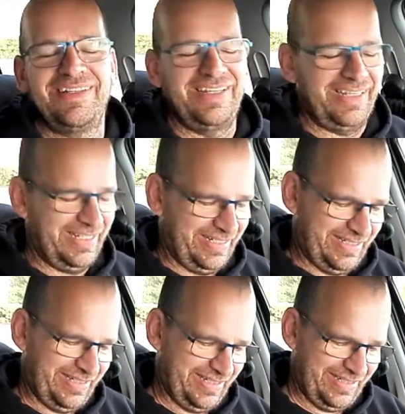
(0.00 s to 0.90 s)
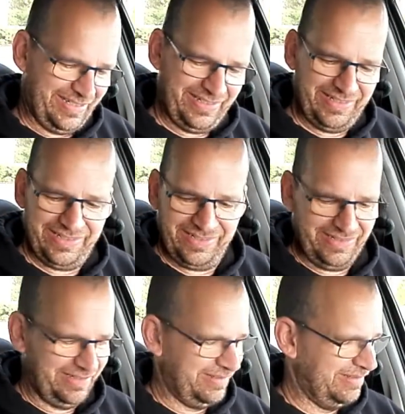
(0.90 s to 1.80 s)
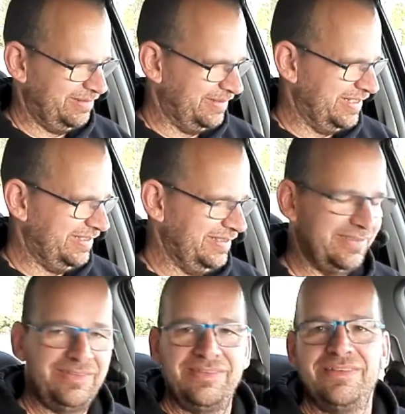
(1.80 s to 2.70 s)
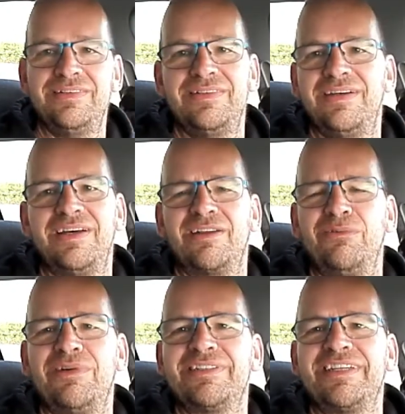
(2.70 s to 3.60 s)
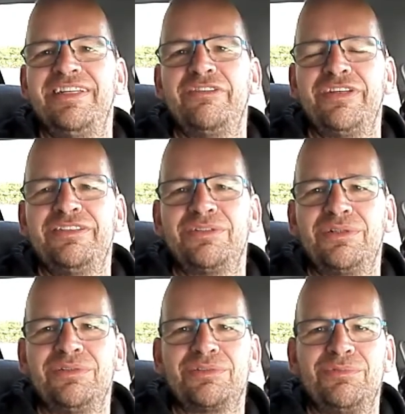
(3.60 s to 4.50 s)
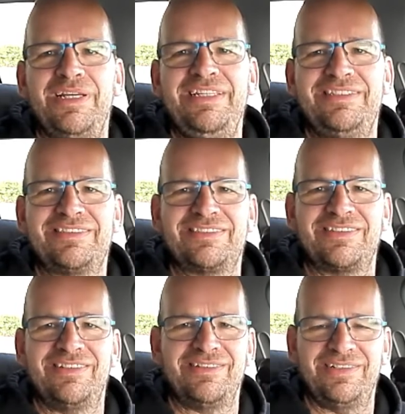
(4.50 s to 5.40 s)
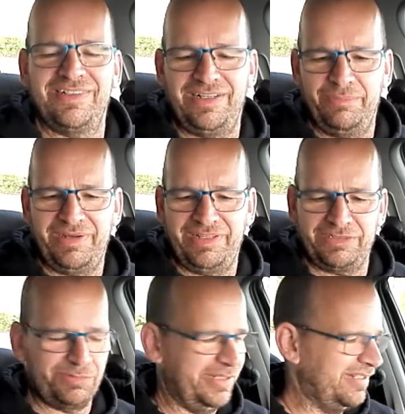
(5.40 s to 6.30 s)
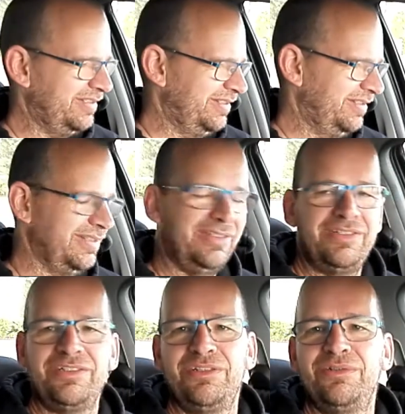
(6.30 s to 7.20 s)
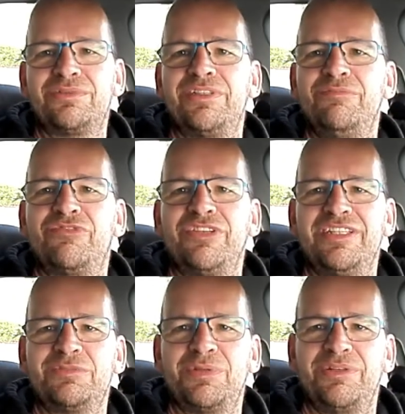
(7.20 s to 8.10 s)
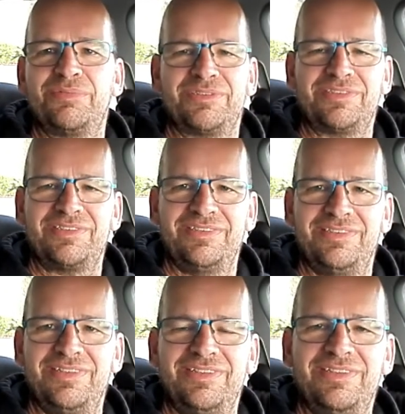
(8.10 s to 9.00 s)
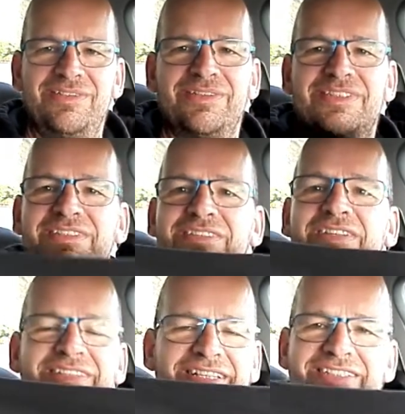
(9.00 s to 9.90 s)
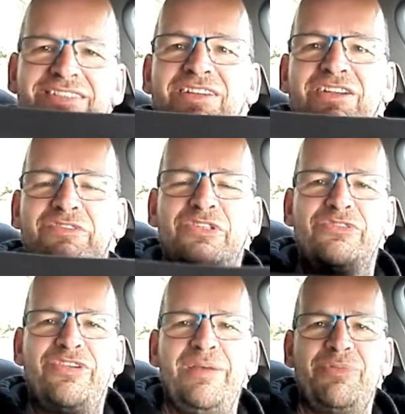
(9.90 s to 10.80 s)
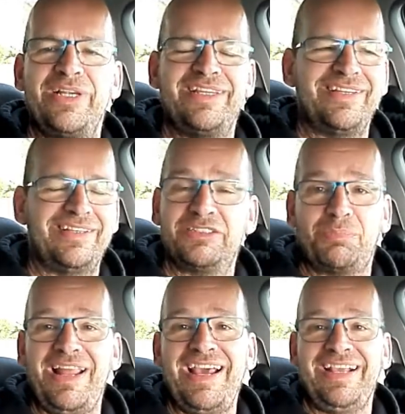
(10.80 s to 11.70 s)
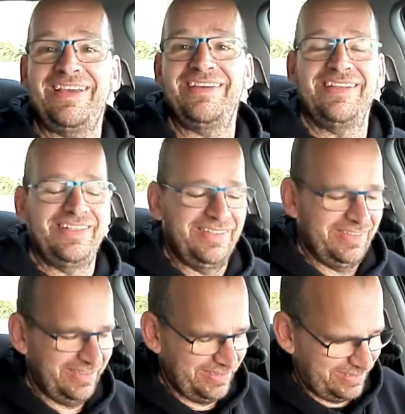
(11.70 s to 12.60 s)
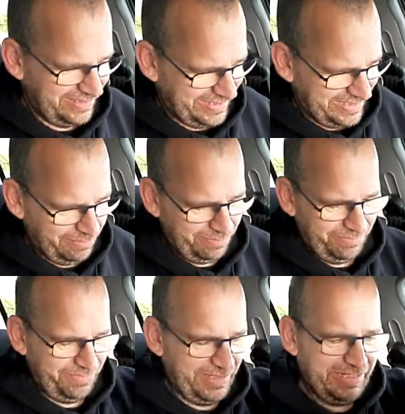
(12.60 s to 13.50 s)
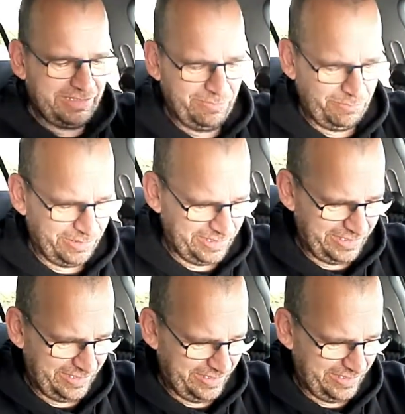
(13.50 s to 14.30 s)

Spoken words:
and well, I don't want anything to go to waste, so I might as well use them for this purpose. You know, there's a lot of good fabric, and it's black, so it can work.